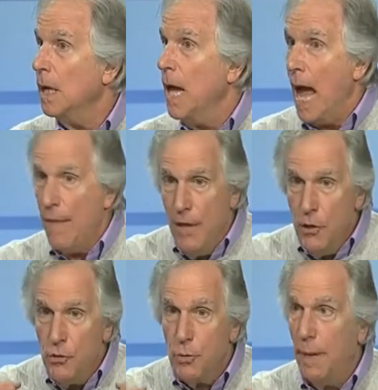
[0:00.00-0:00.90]
And then
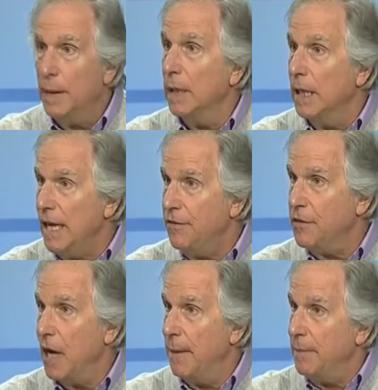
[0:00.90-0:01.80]
you spend a
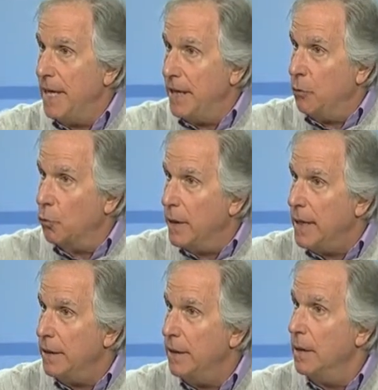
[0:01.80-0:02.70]
lifetime getting
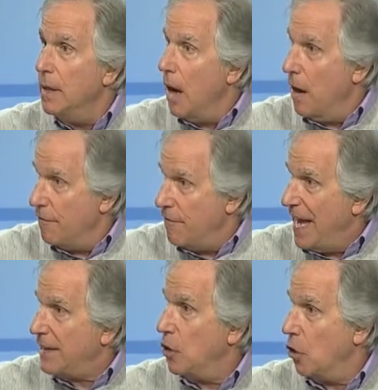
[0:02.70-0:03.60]
rid of
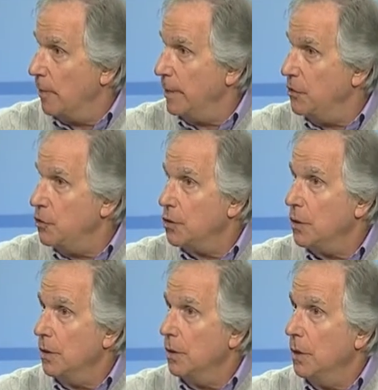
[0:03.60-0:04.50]
that garbage
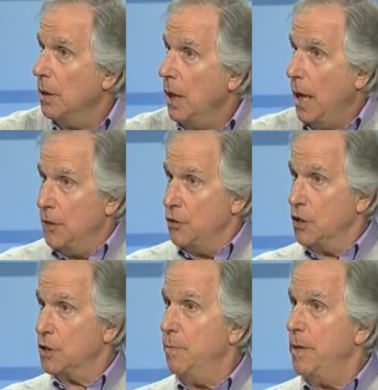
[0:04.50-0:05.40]
and
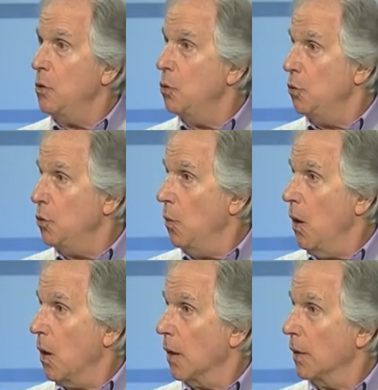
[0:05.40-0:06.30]
just being who you are.